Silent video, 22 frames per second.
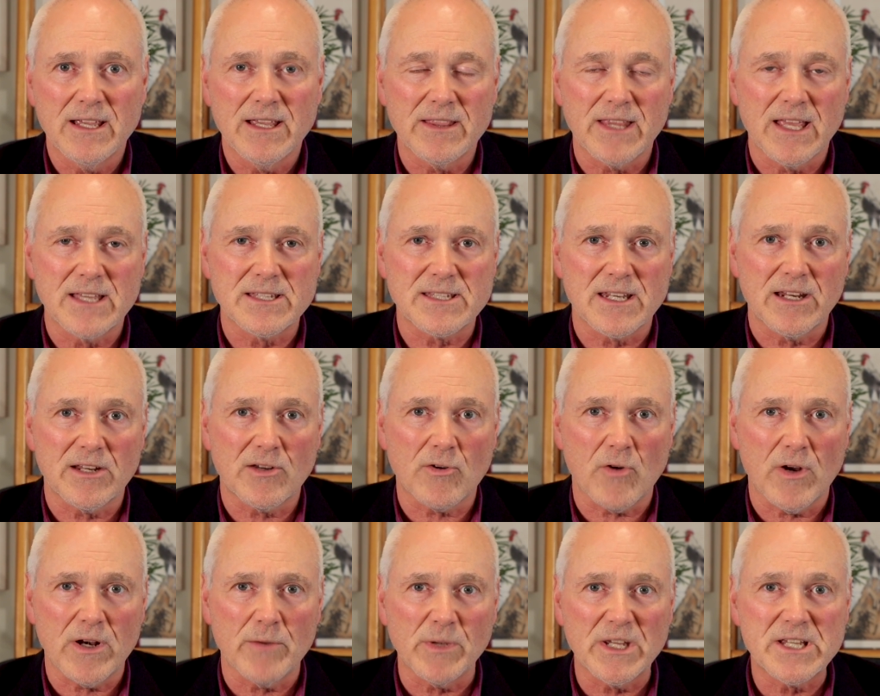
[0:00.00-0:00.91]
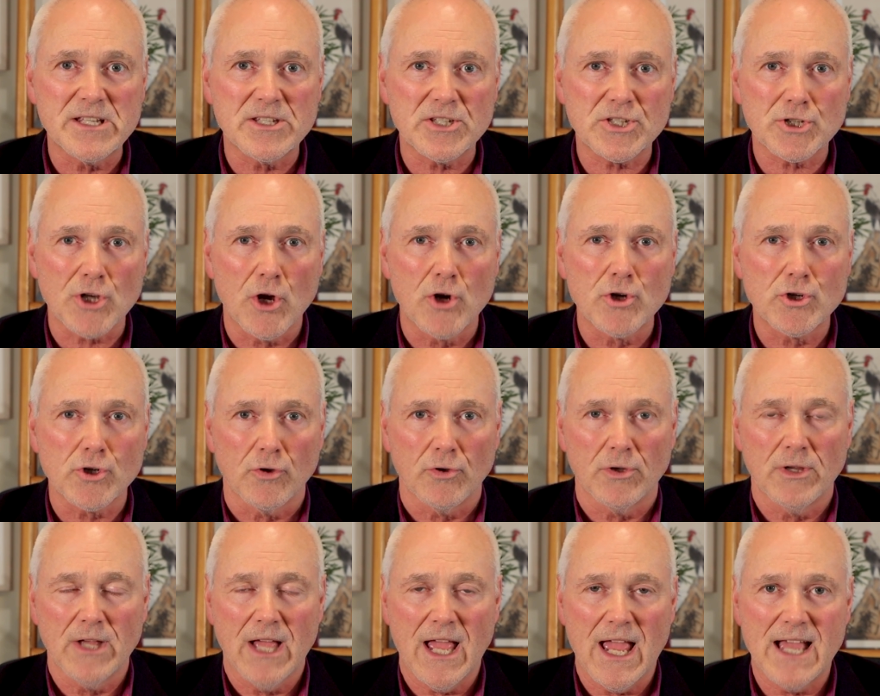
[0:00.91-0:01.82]
there's an incredibly
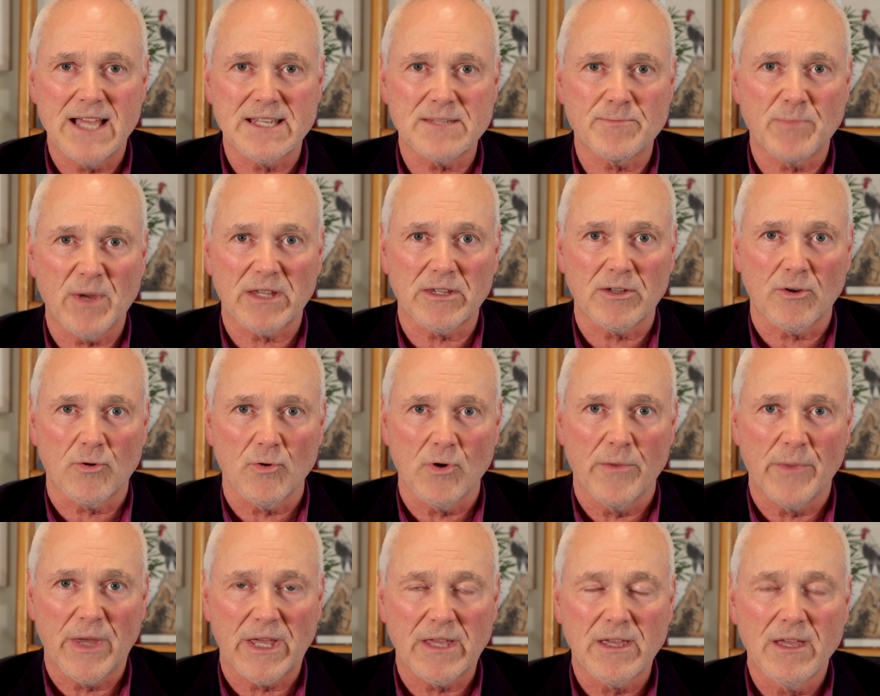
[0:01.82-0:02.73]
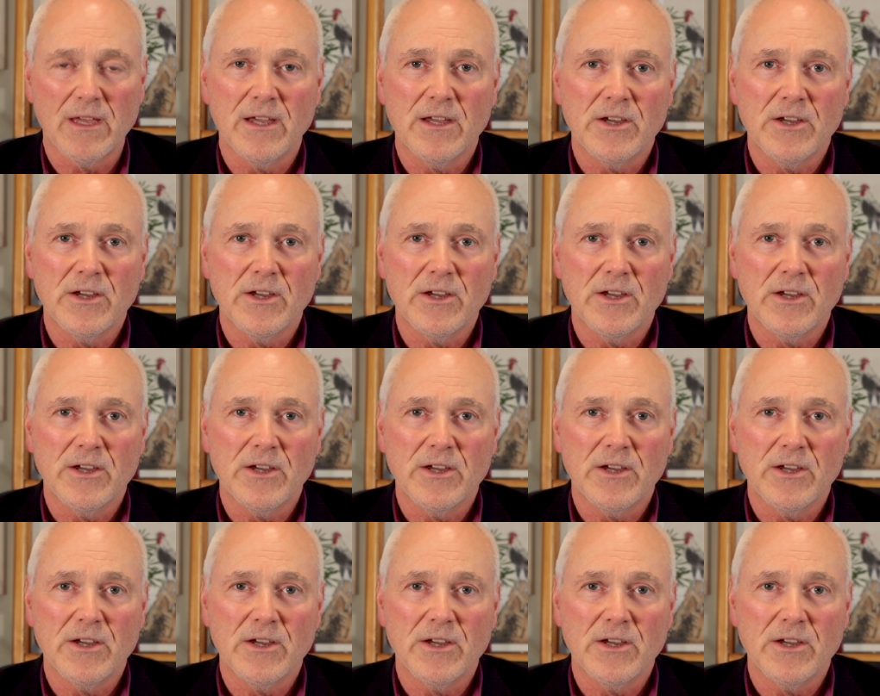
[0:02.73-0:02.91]
social aspect to grooming.